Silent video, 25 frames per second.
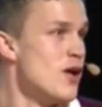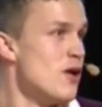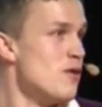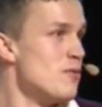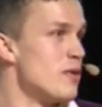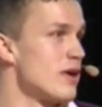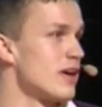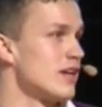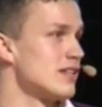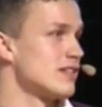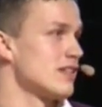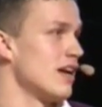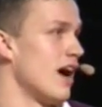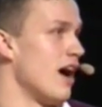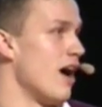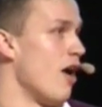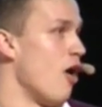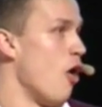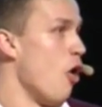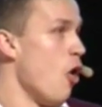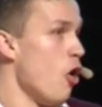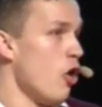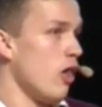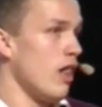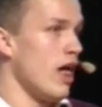because
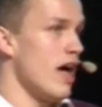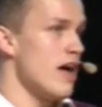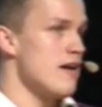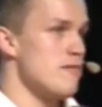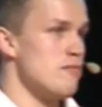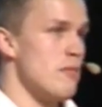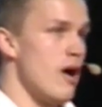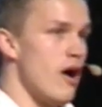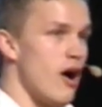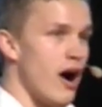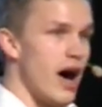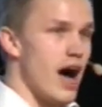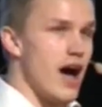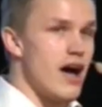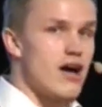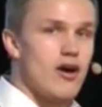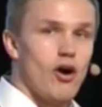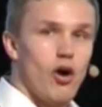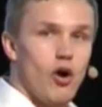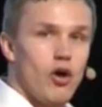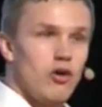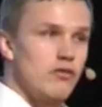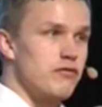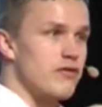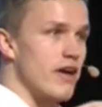
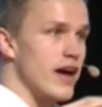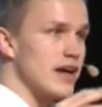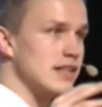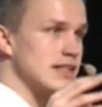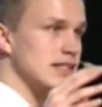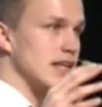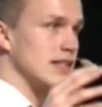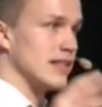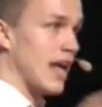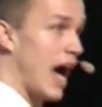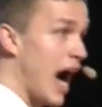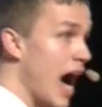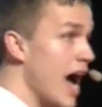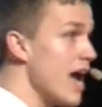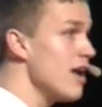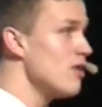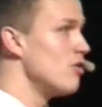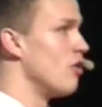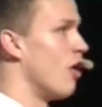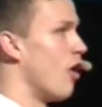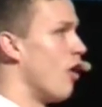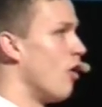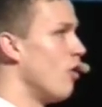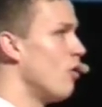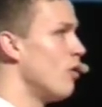all friends that I
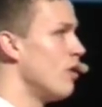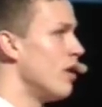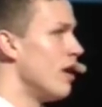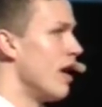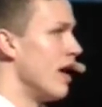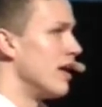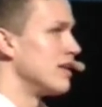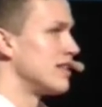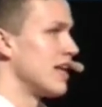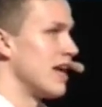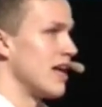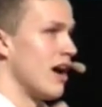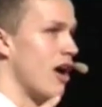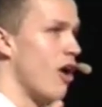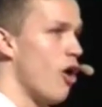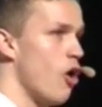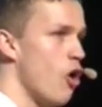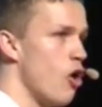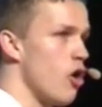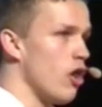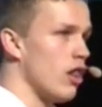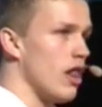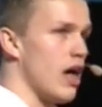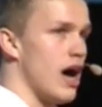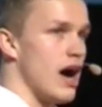know, they
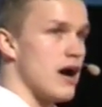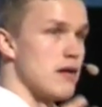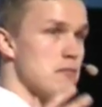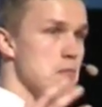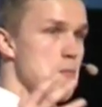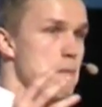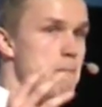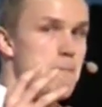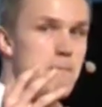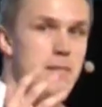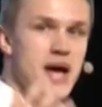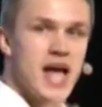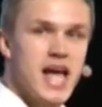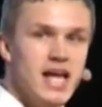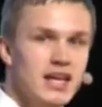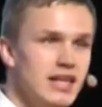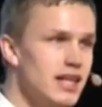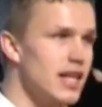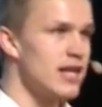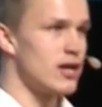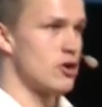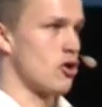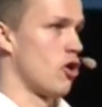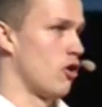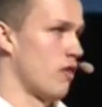all are
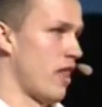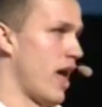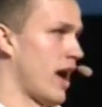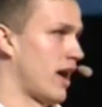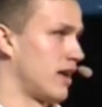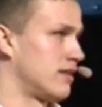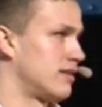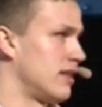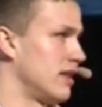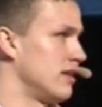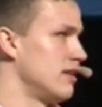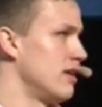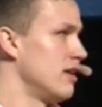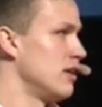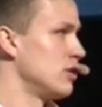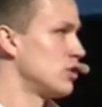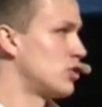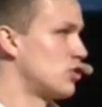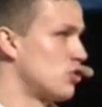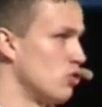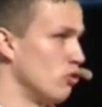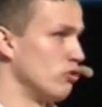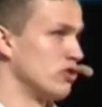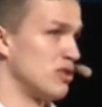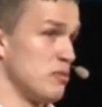mainly connected
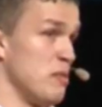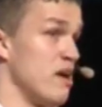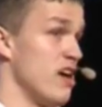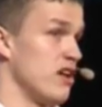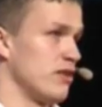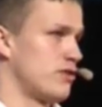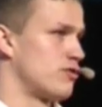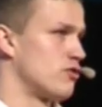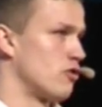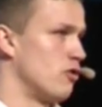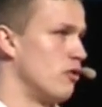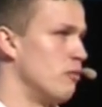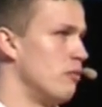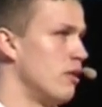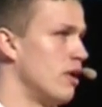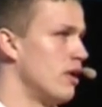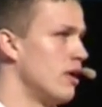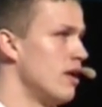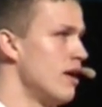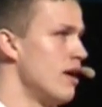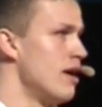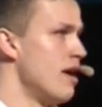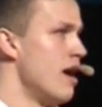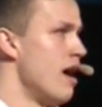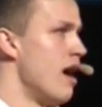through the bathroom.
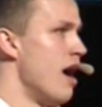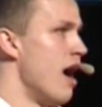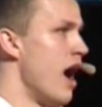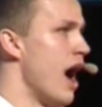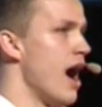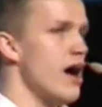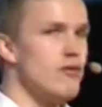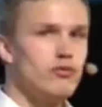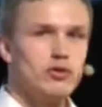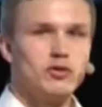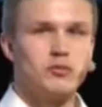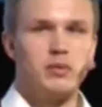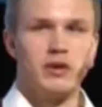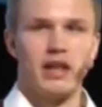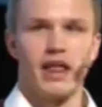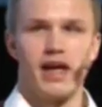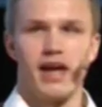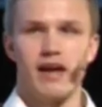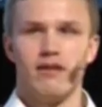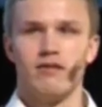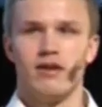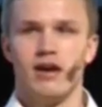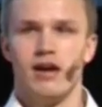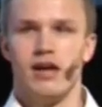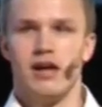I would
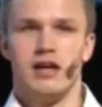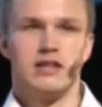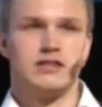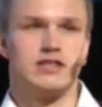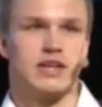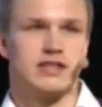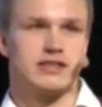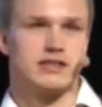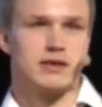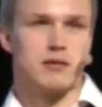believe that